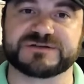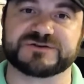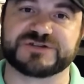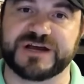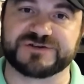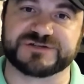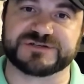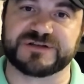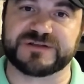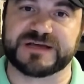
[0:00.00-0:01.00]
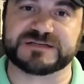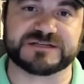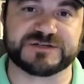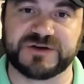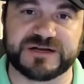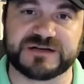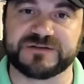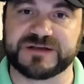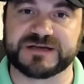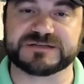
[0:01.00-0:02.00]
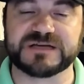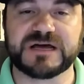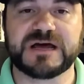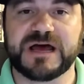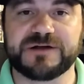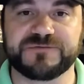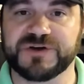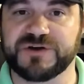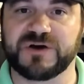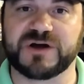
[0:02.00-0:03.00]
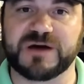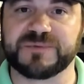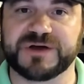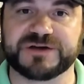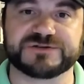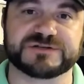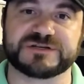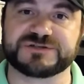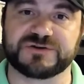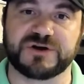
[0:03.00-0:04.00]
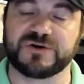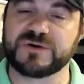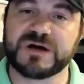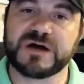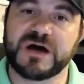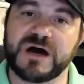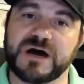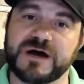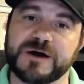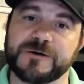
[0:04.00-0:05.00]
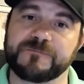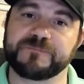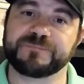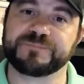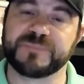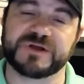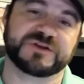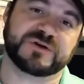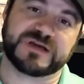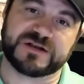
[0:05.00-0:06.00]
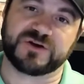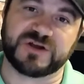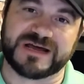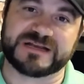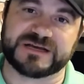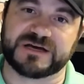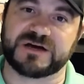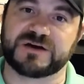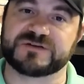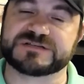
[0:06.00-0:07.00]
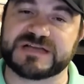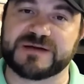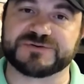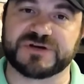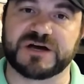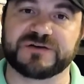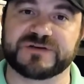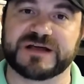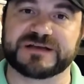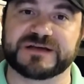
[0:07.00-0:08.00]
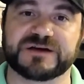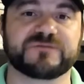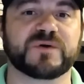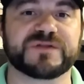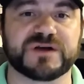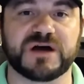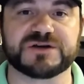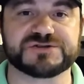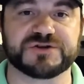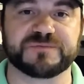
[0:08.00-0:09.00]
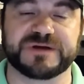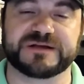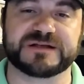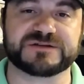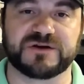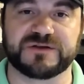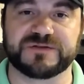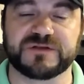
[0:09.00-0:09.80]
or changes to things as you get into things and figure out complications as you go. But you can get a good idea of a snapshot of an idea of what the cost should be. And that's a